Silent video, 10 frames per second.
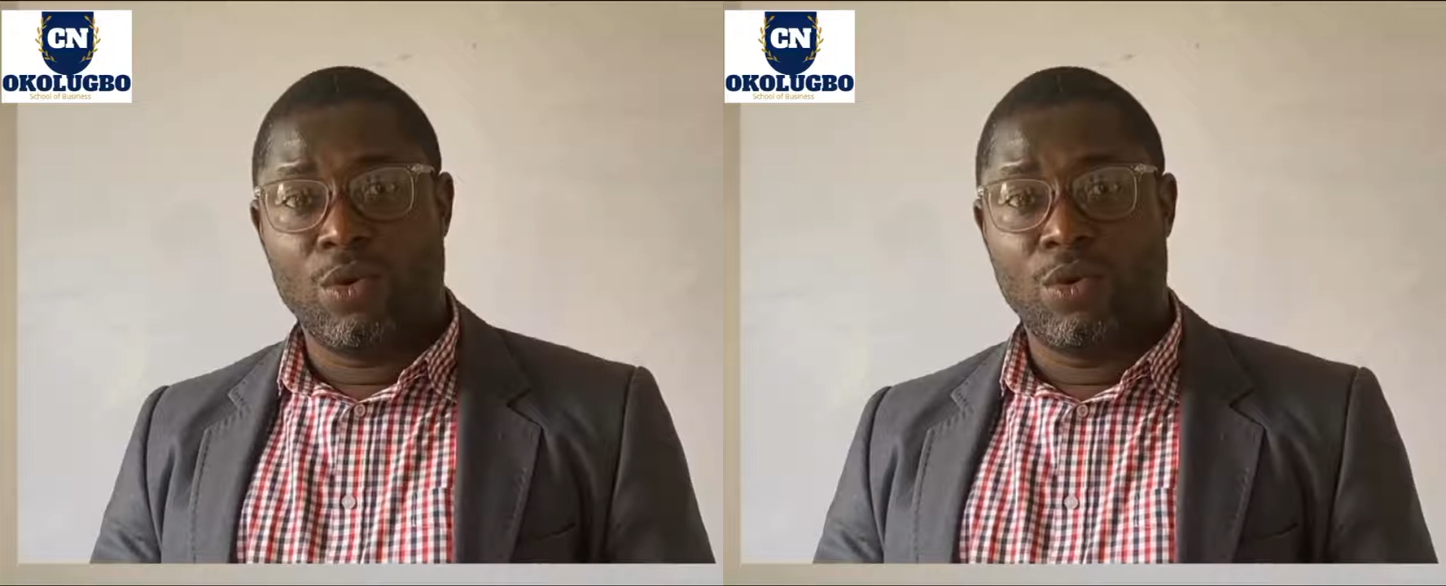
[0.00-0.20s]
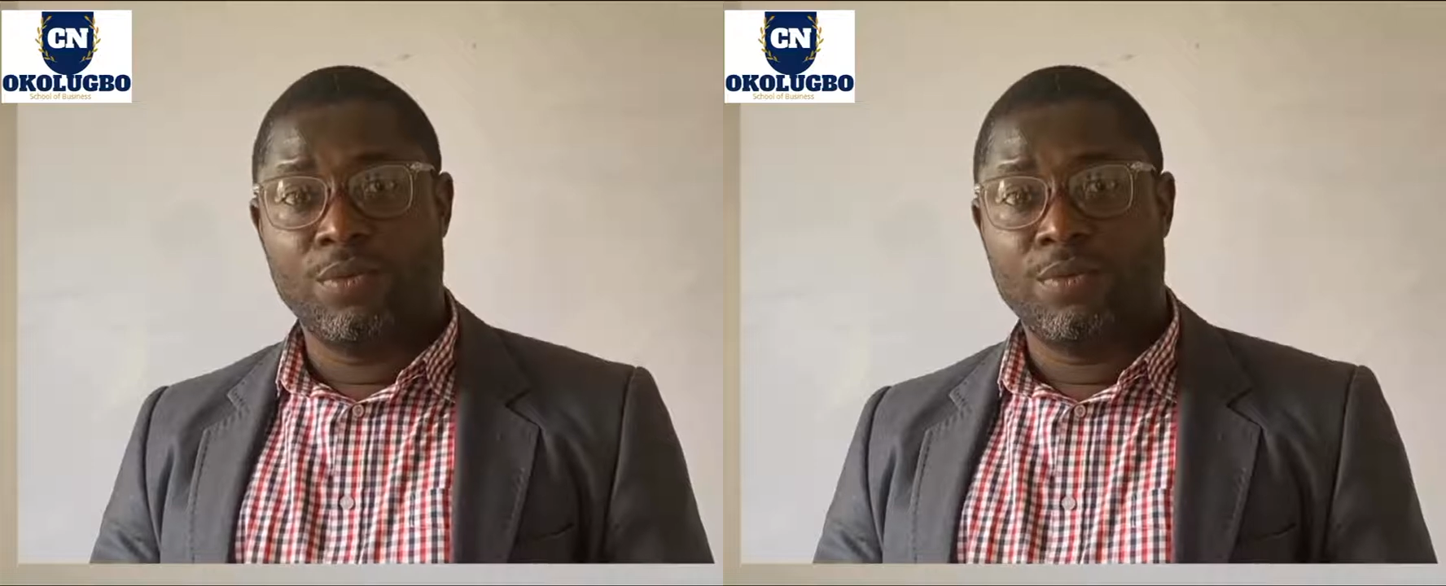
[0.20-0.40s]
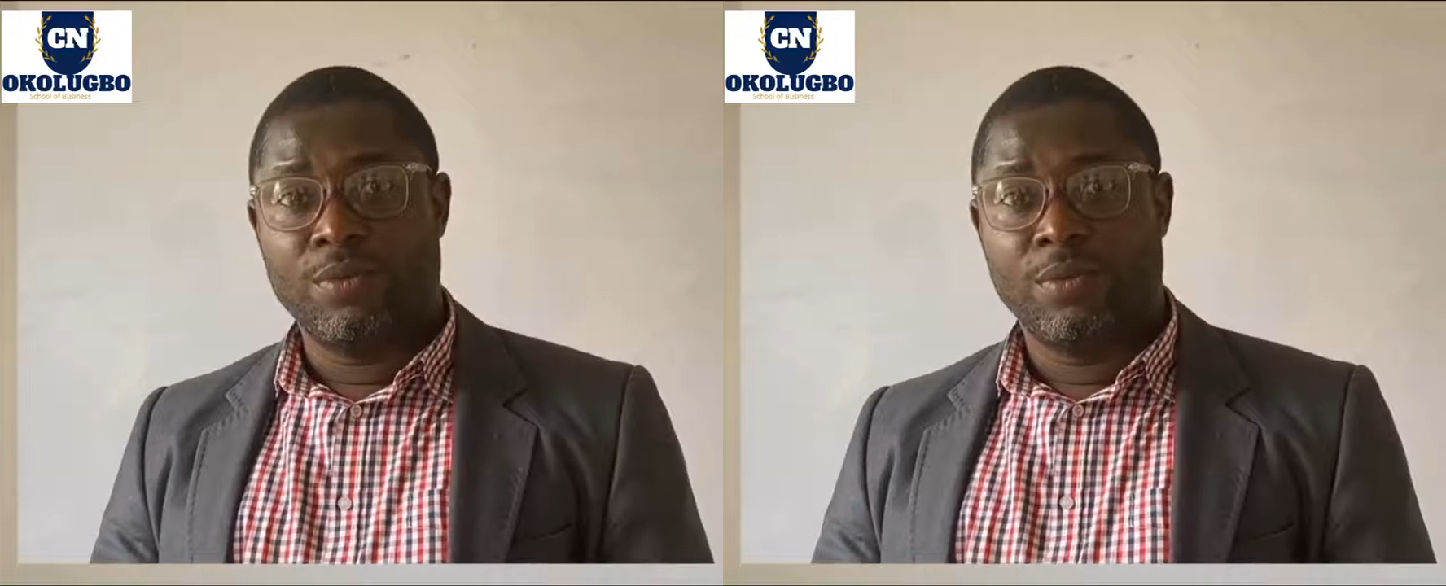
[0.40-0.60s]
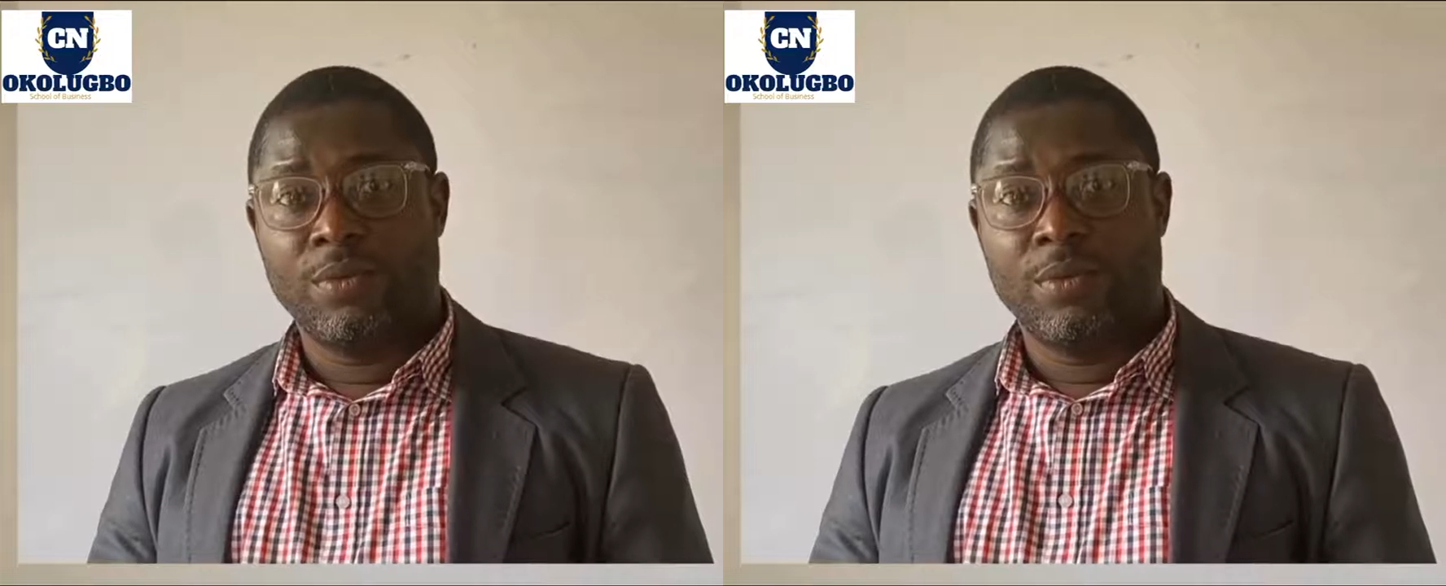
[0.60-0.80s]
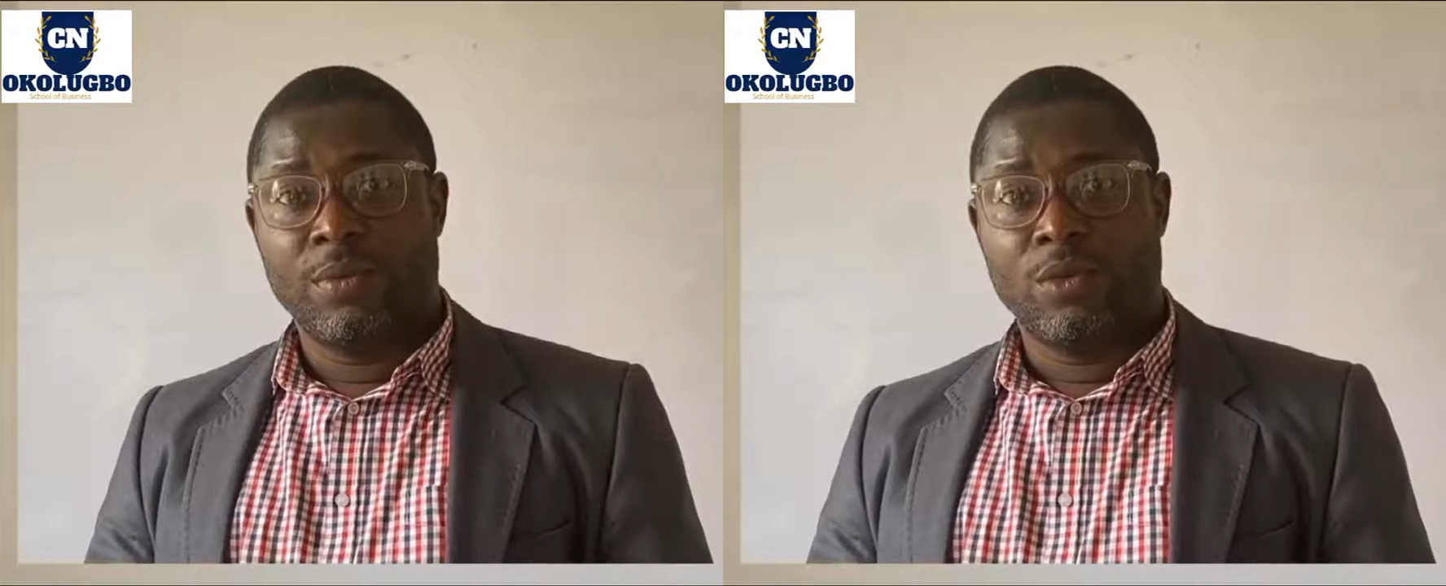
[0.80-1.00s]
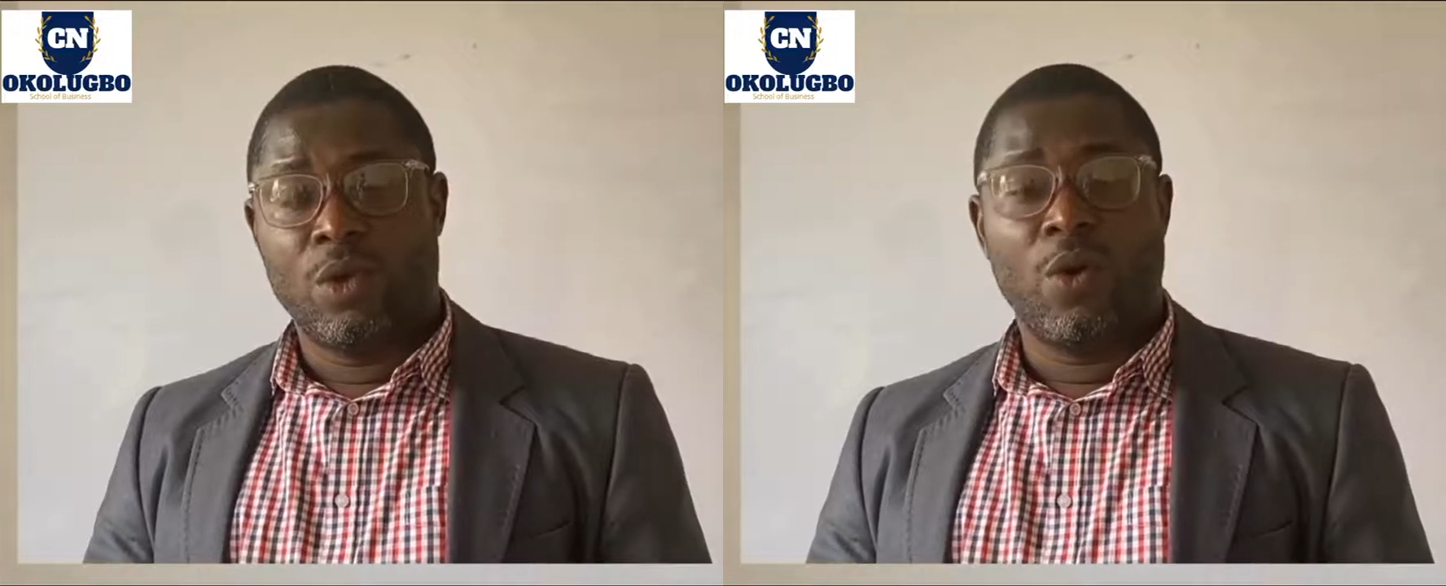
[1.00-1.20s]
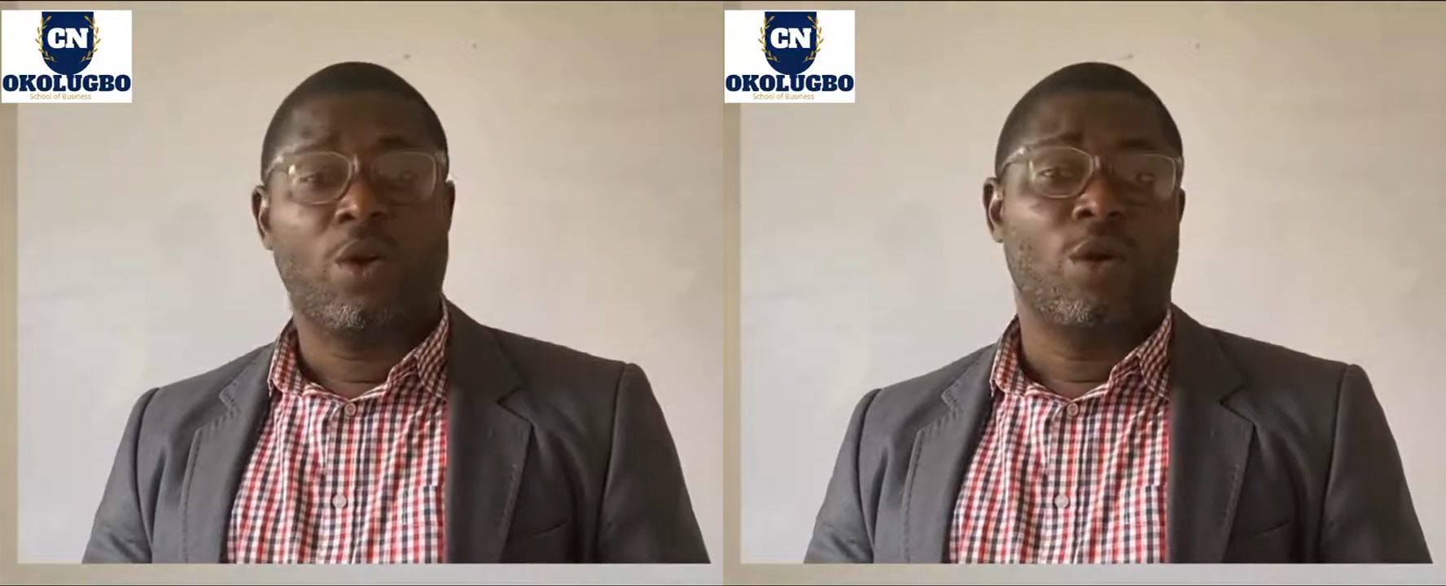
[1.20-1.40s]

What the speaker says: Okolugbo. You're